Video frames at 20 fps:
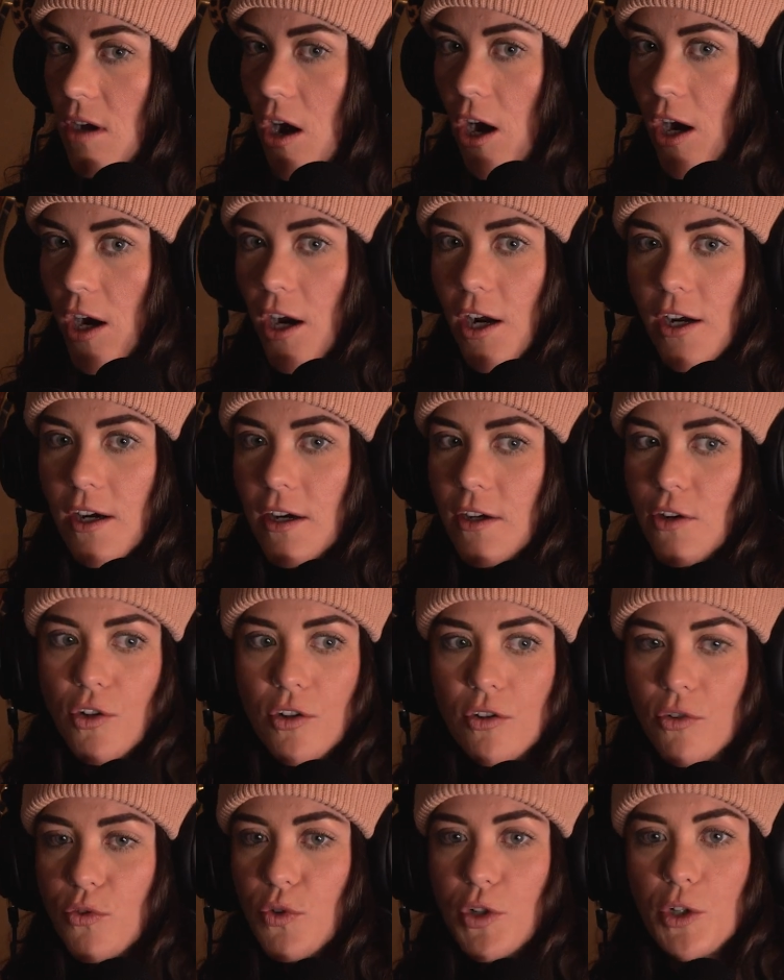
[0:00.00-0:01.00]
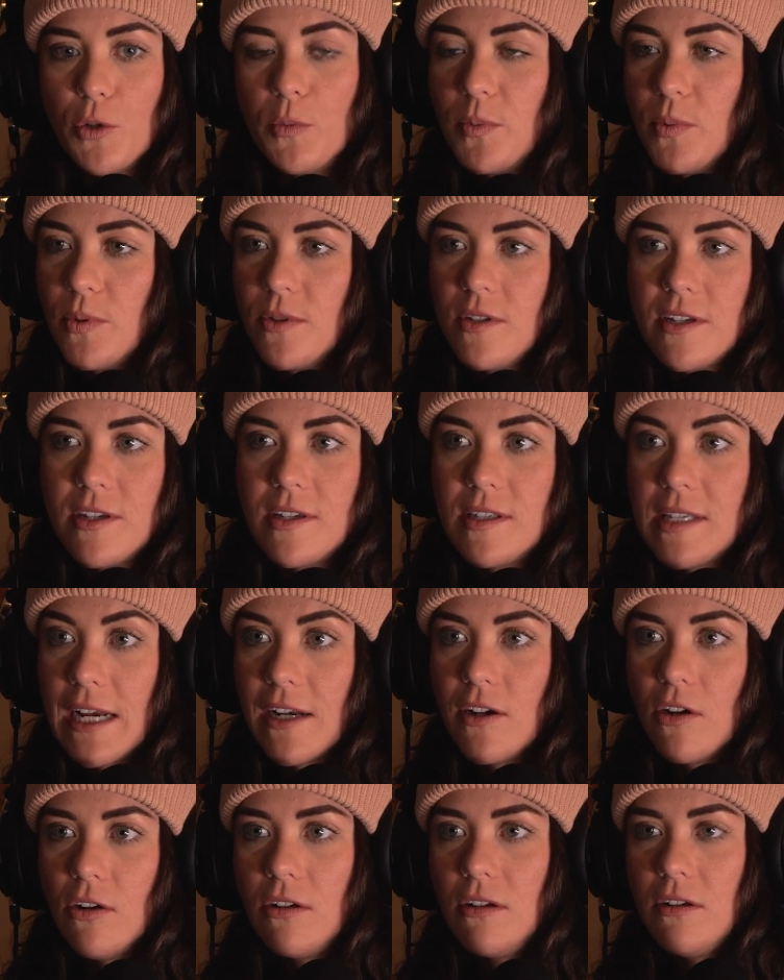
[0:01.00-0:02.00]
our group to
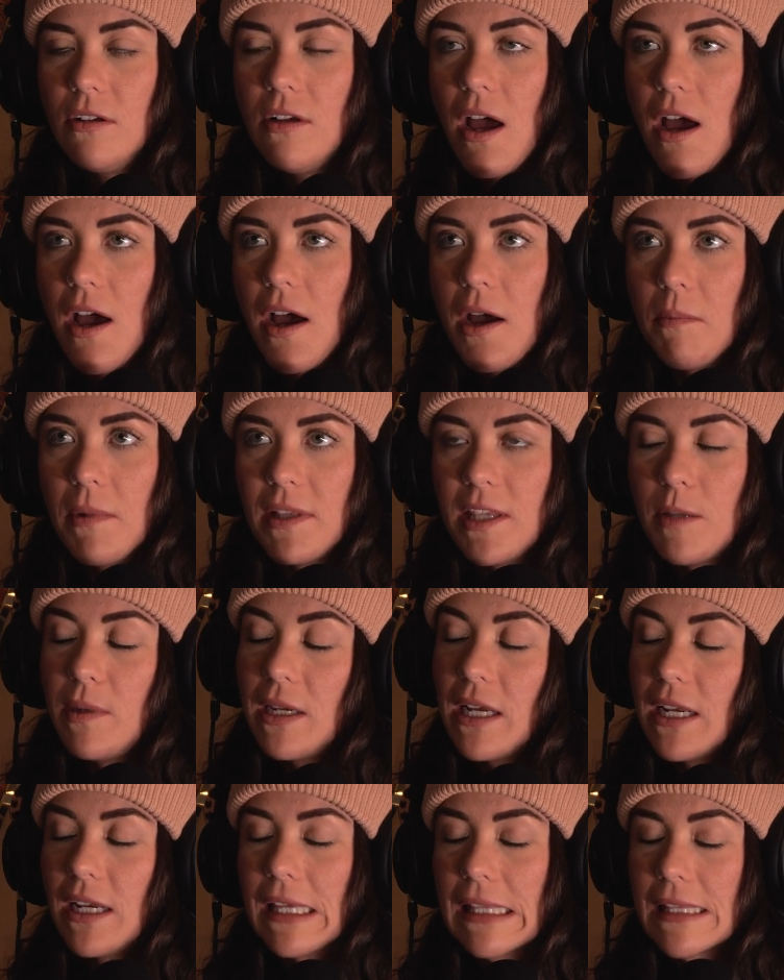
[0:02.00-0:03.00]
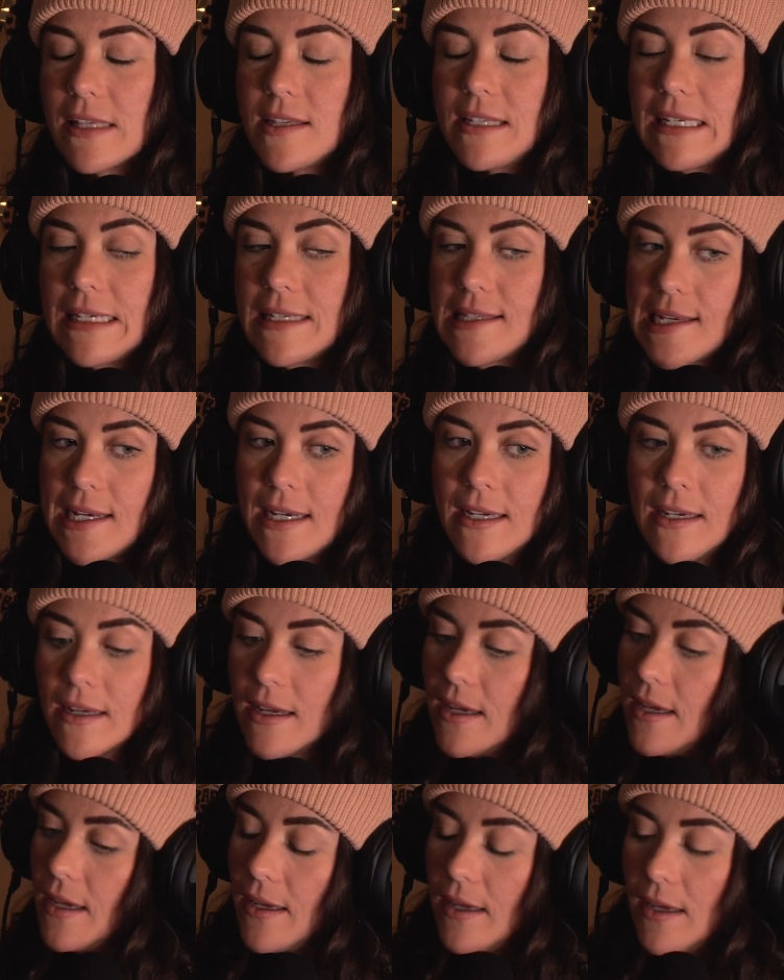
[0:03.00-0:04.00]
Signal at the beginning of the season.
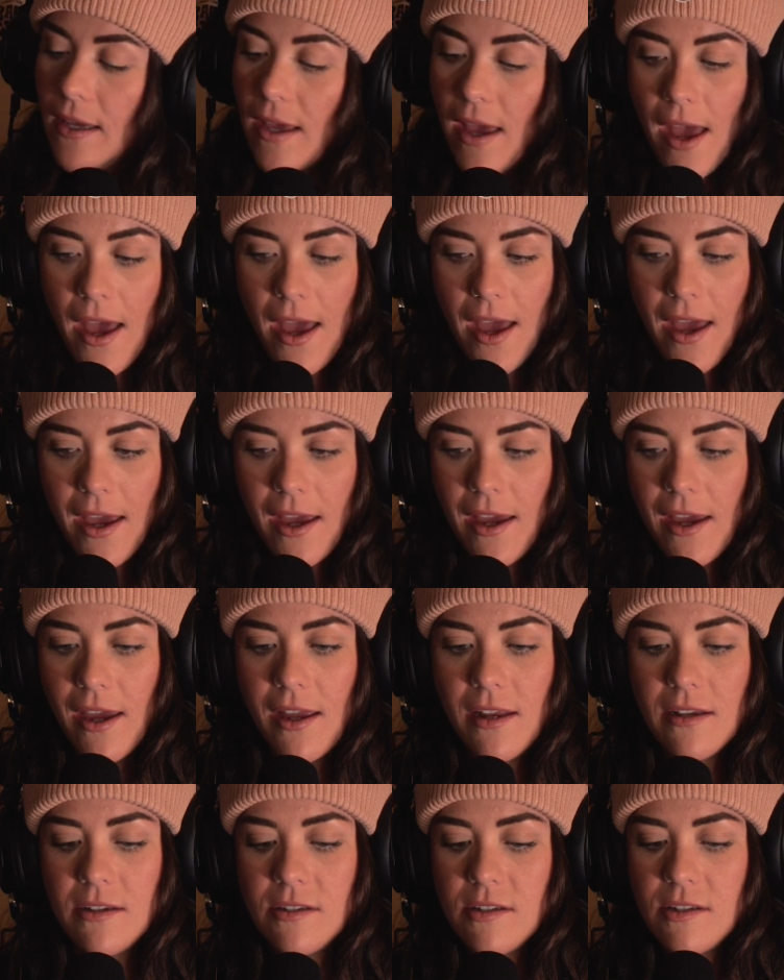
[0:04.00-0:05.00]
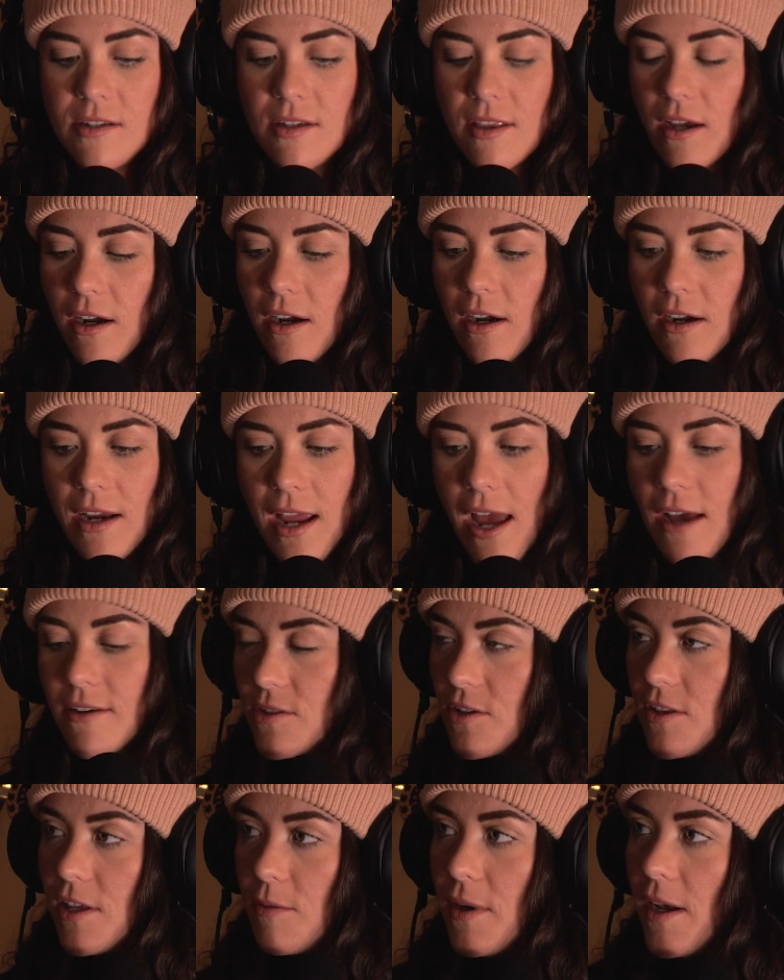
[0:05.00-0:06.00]
And so
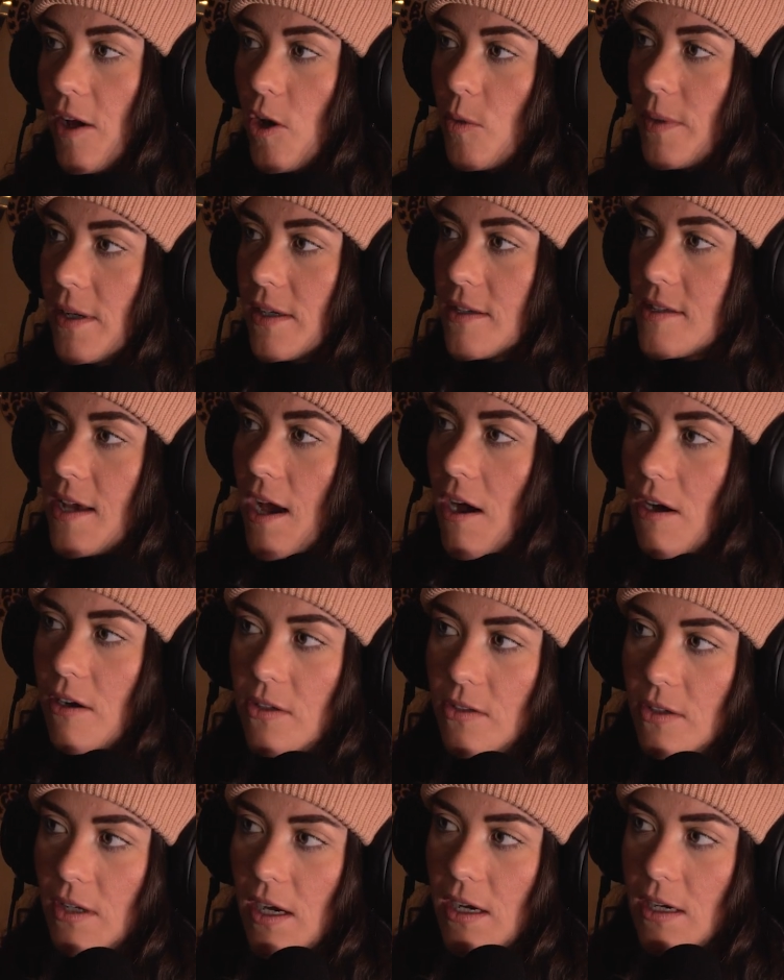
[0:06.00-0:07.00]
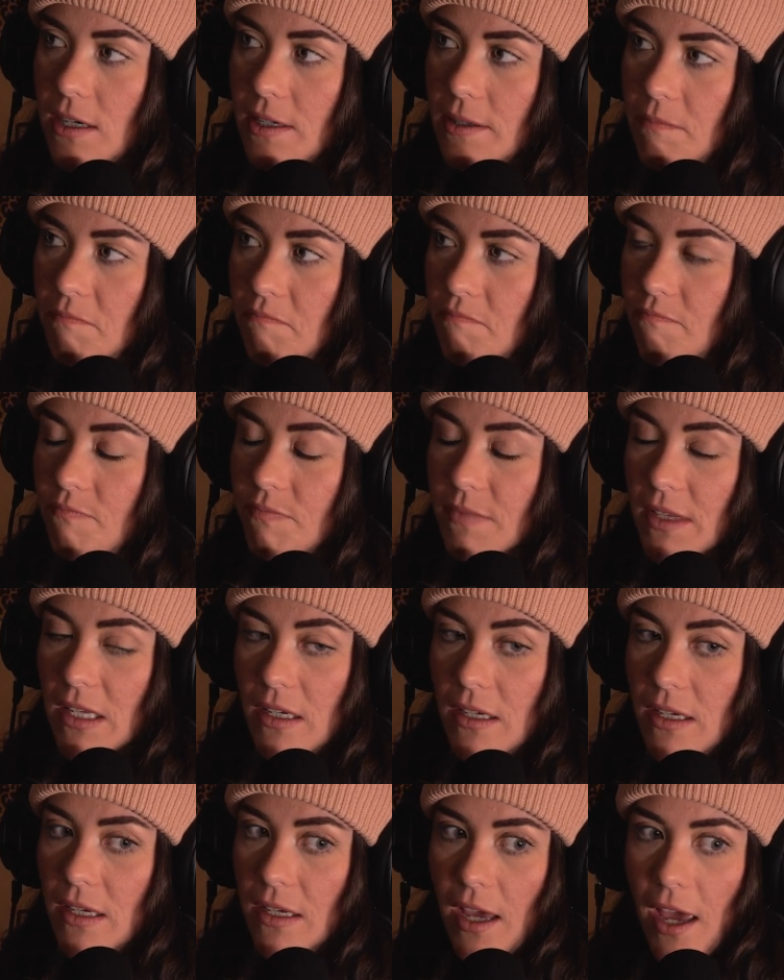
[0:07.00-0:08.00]
they've been helping us out.
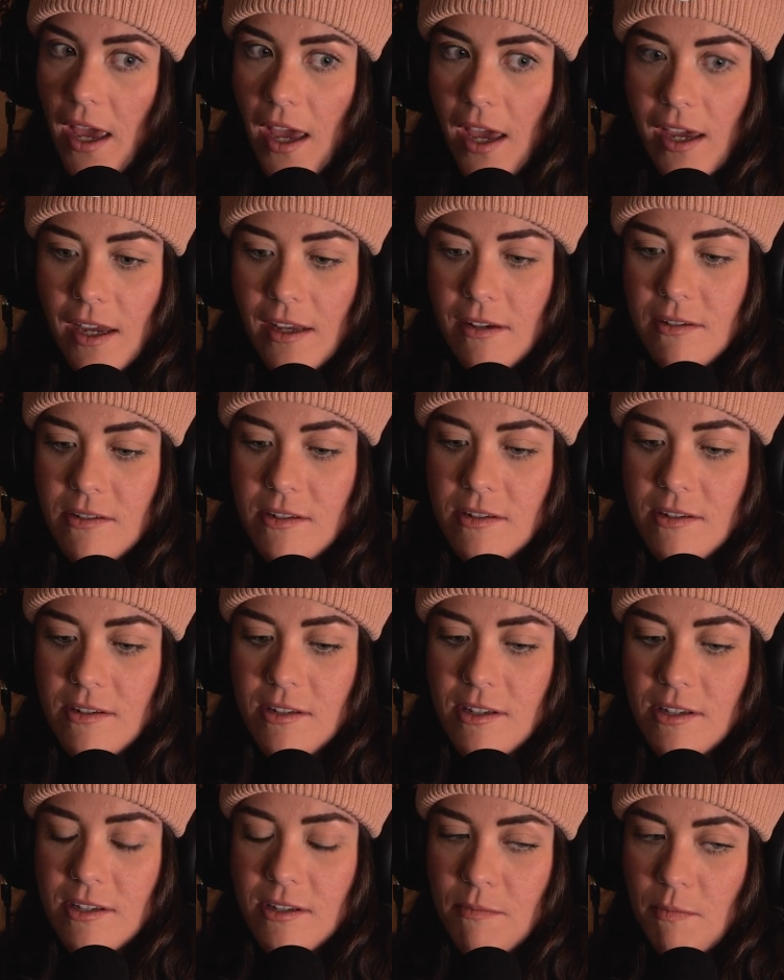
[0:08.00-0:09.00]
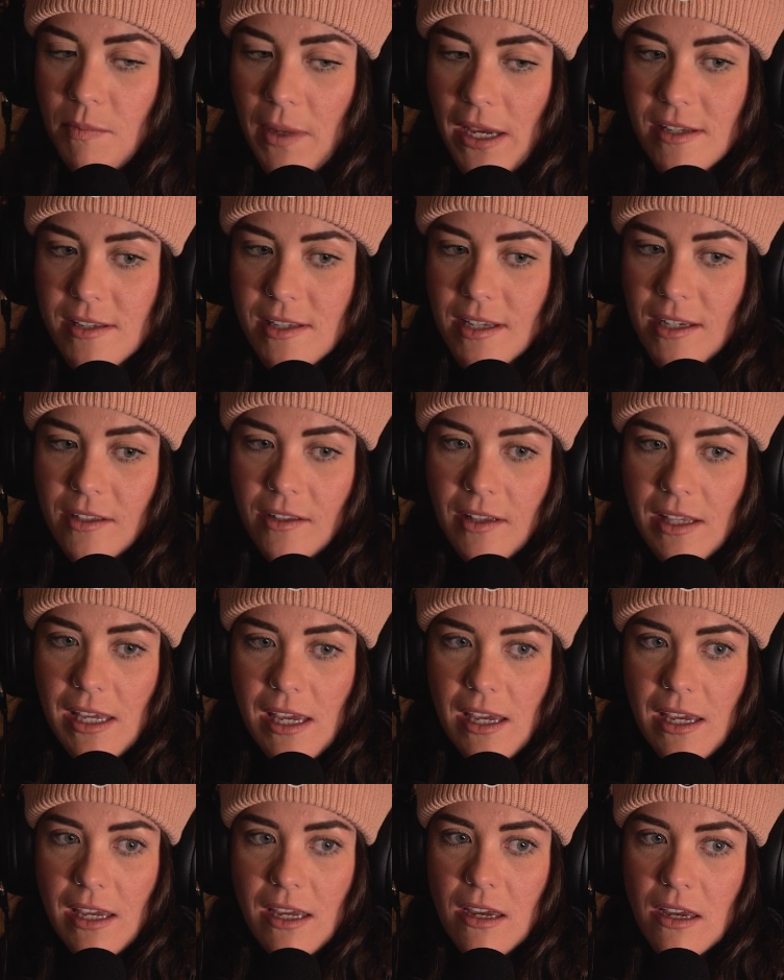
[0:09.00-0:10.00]
And
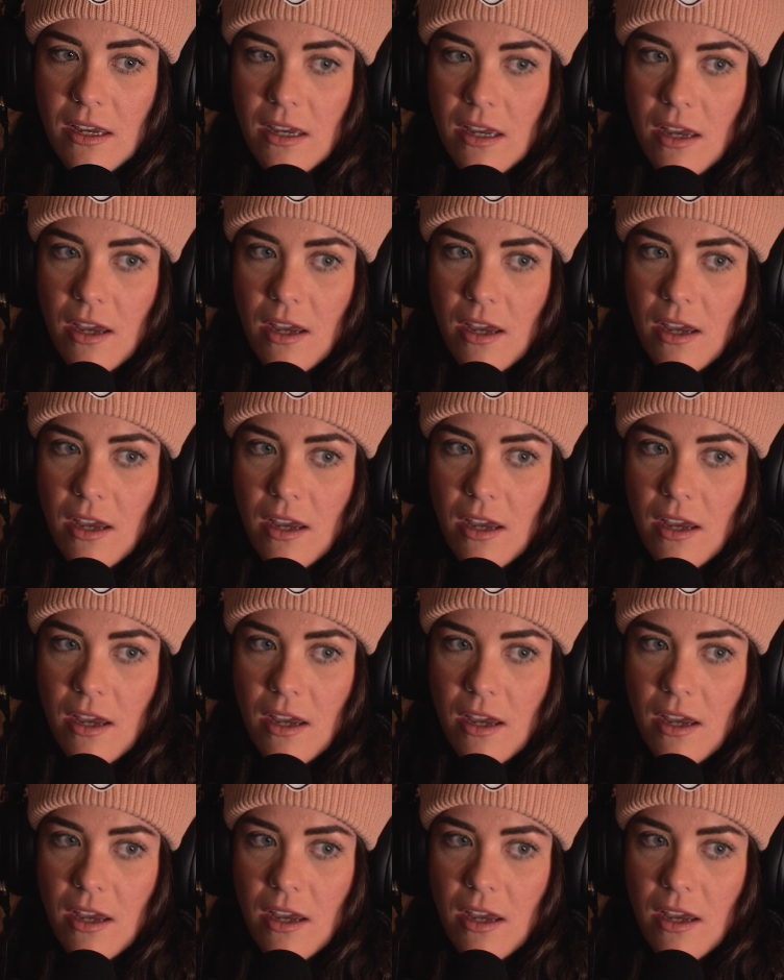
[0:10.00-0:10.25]
basically